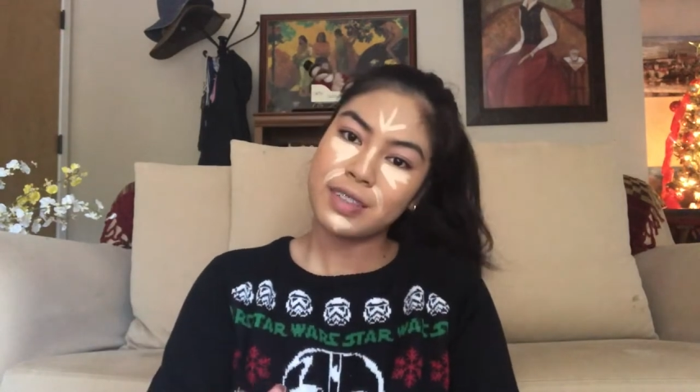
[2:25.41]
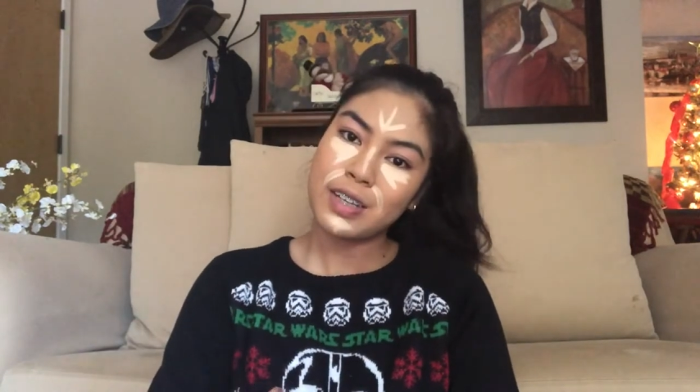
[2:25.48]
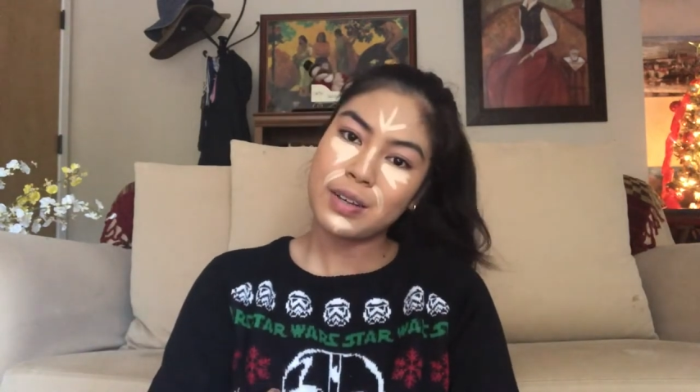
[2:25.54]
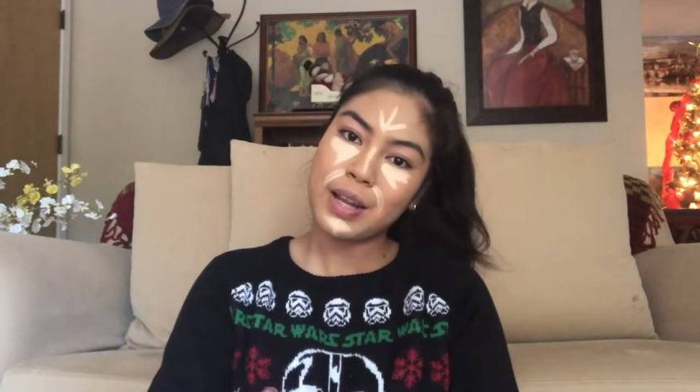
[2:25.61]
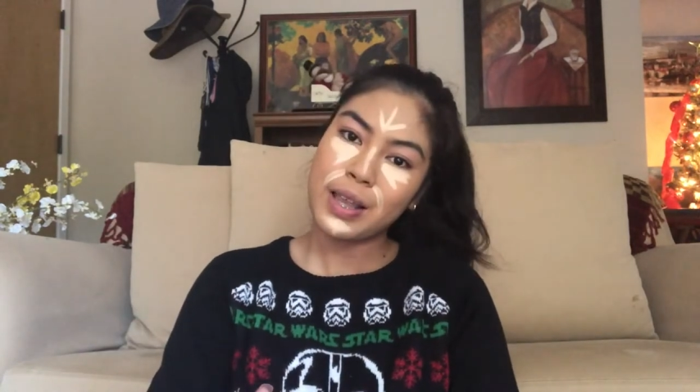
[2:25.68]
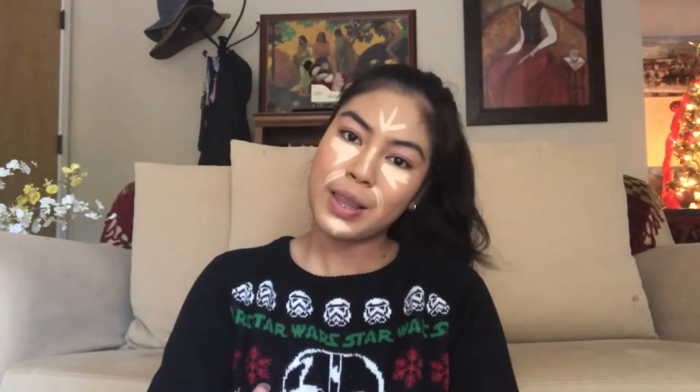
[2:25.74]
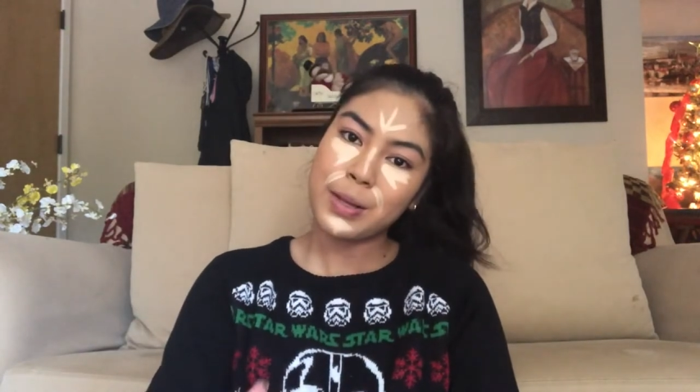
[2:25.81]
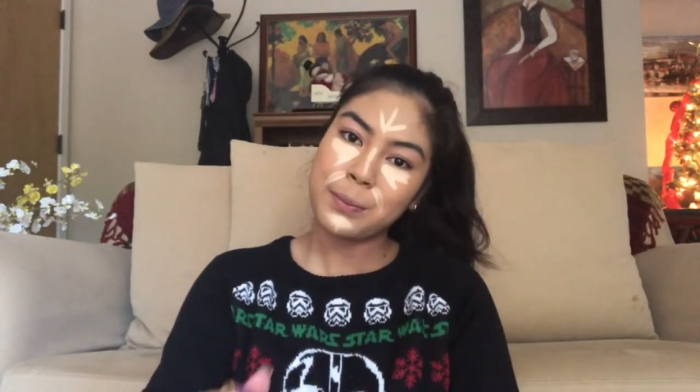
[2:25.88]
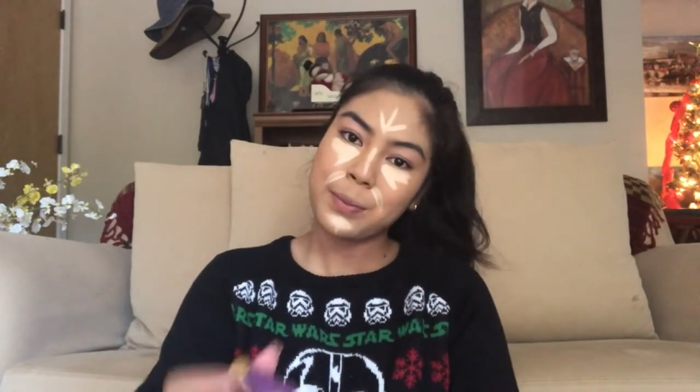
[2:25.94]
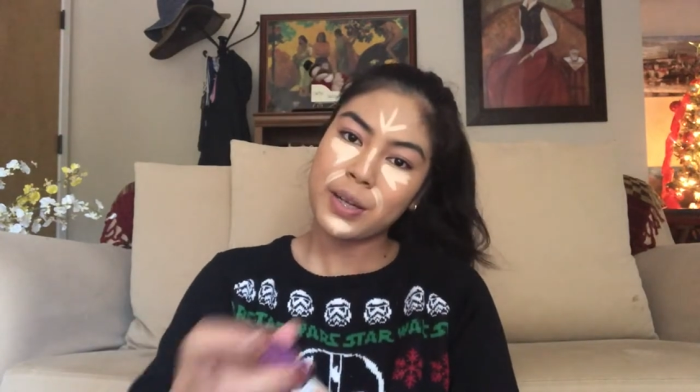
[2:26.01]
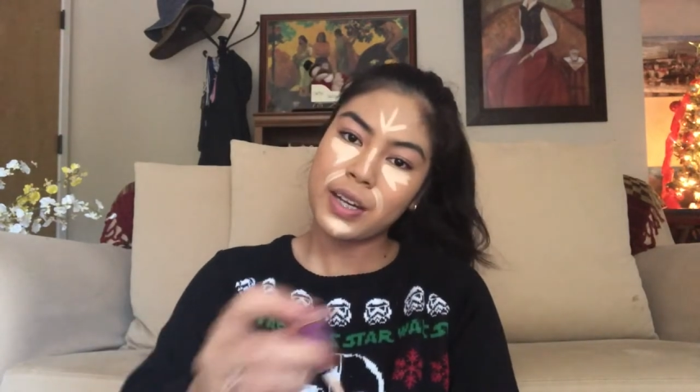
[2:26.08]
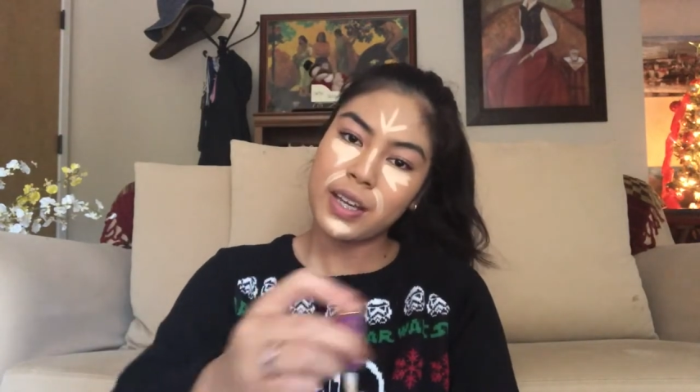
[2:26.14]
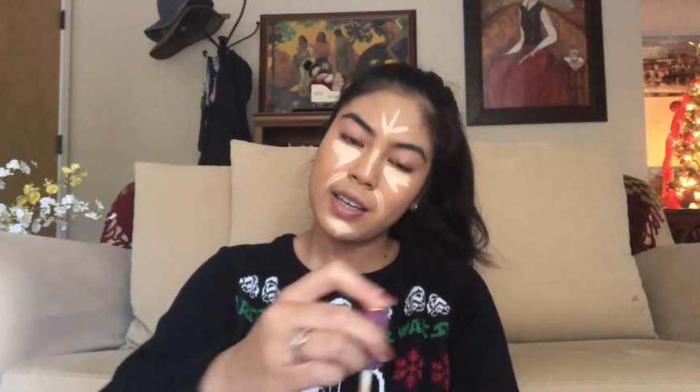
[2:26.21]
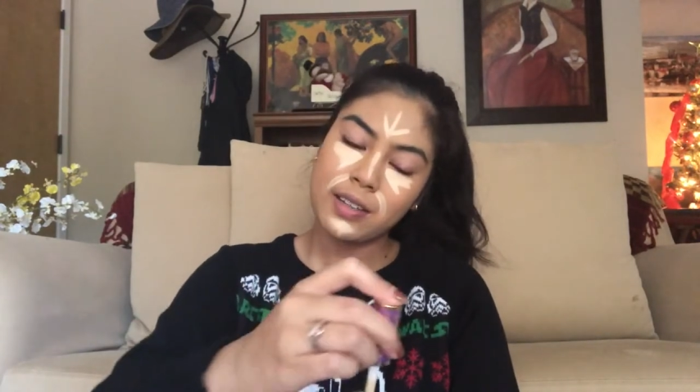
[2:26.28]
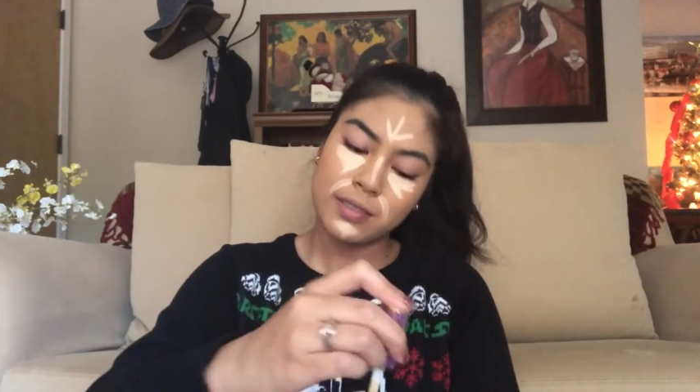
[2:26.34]
Don't I look
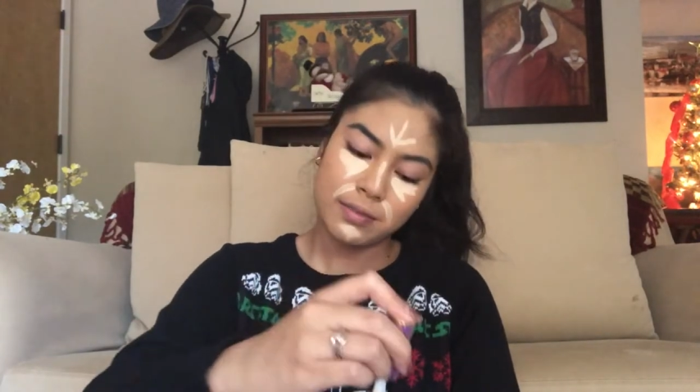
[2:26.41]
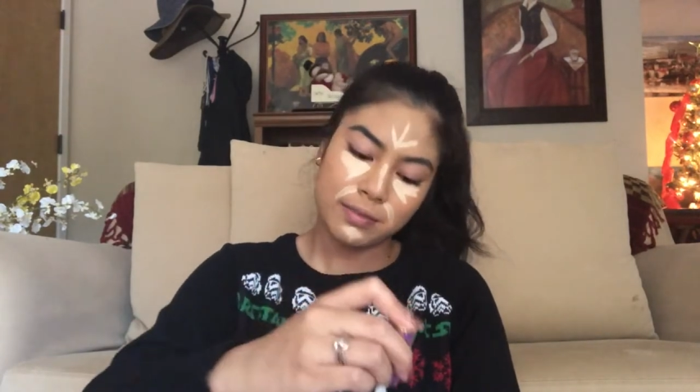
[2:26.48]
pretty?